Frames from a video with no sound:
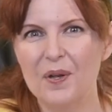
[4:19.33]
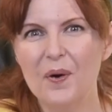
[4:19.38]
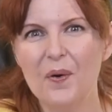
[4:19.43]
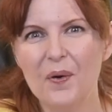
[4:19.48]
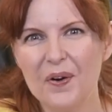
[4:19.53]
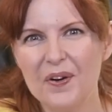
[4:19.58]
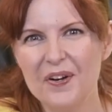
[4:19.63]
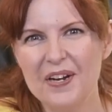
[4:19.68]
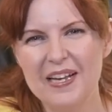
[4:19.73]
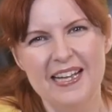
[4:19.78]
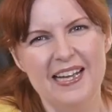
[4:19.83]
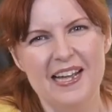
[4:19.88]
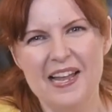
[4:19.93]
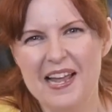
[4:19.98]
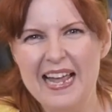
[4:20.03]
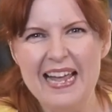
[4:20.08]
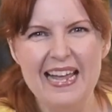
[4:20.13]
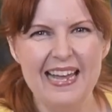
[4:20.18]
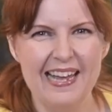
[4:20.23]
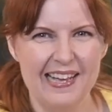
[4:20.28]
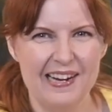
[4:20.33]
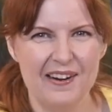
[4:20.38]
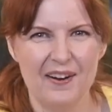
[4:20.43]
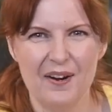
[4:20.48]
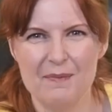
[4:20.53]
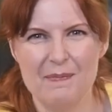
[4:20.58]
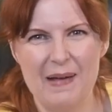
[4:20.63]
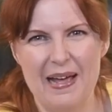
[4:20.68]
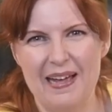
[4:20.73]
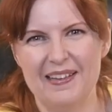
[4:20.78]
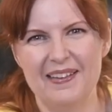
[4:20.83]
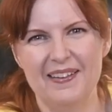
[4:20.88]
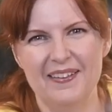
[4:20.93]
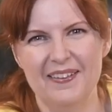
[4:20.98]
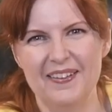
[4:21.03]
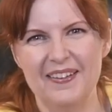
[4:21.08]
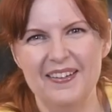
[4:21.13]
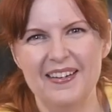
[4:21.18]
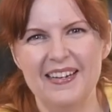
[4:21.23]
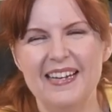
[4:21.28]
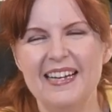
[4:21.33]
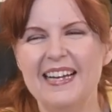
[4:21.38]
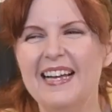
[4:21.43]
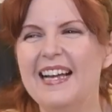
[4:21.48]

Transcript: horde in our backyard.